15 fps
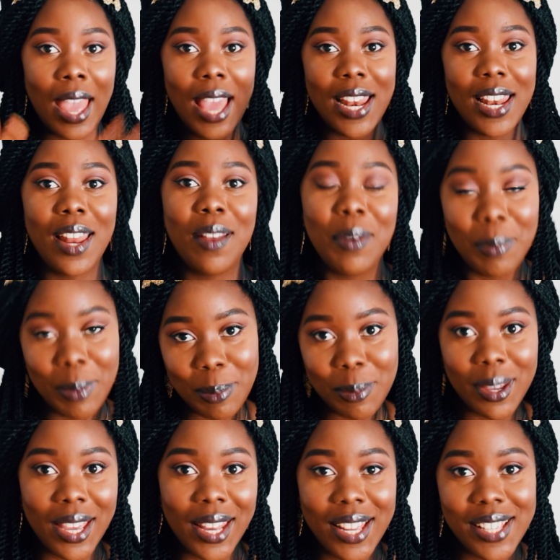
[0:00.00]
Hello lovely
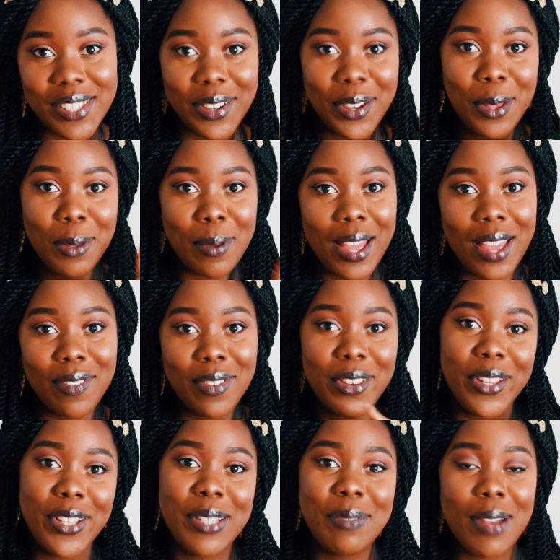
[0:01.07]
people, it is your girl Obaa. If
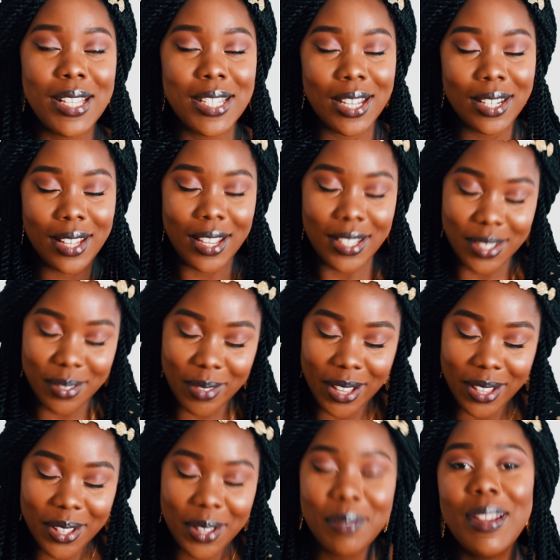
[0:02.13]
you're new to my channel, I say
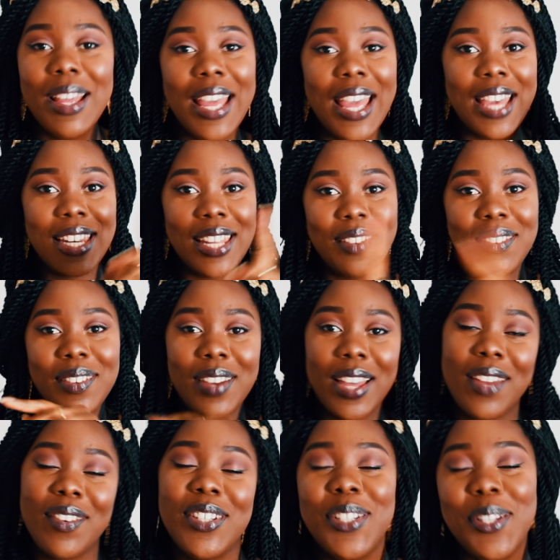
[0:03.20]
welcome, and if you are
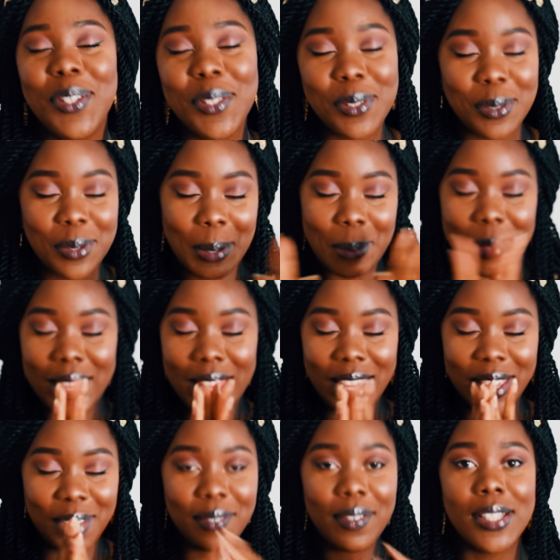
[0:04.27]
a returning subscriber,
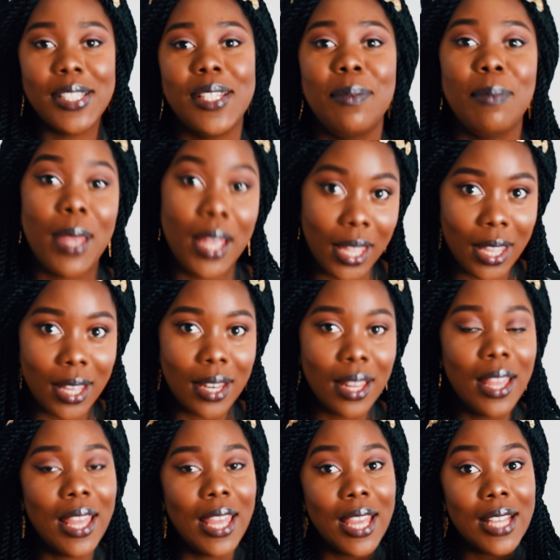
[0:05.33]
thank you for tuning back in.
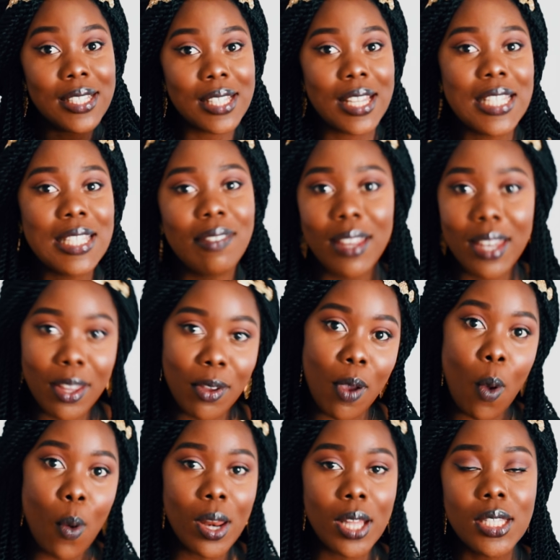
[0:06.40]
In today's video,
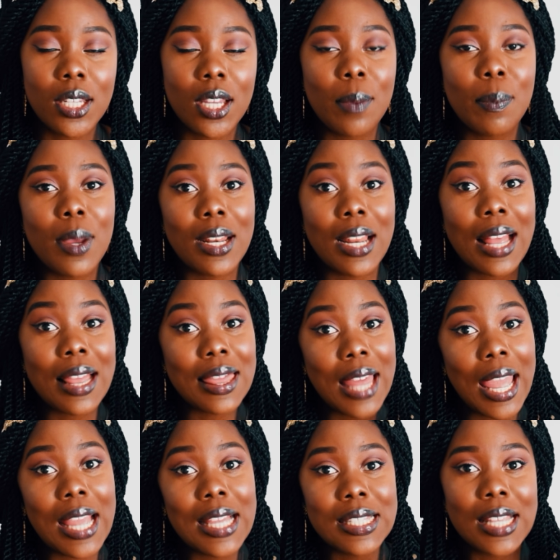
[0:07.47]
I want to talk about
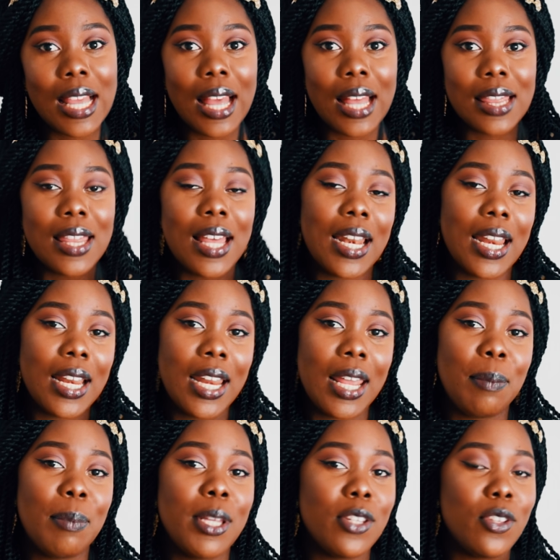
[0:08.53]
things that
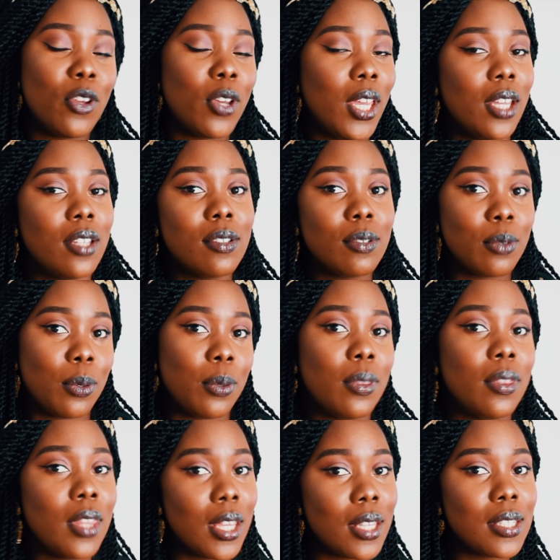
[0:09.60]
inhibit your hair's growth,
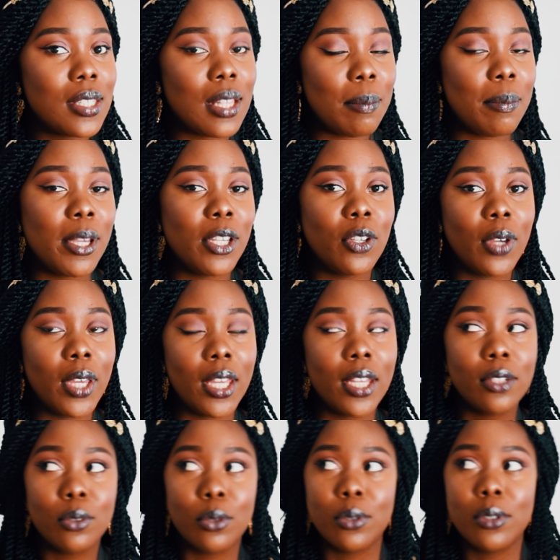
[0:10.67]
things that make your
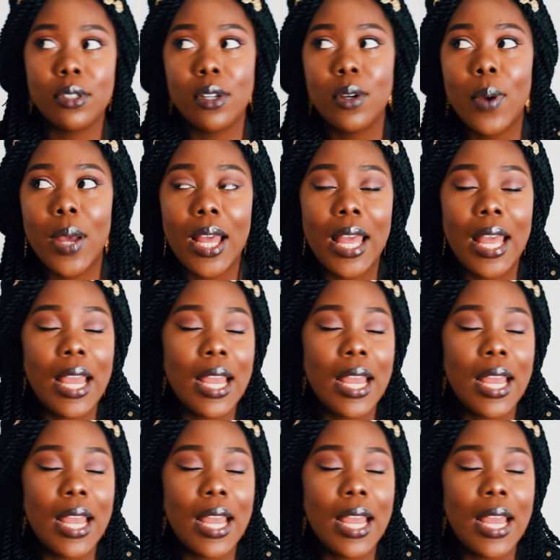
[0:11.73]
hair grow slower,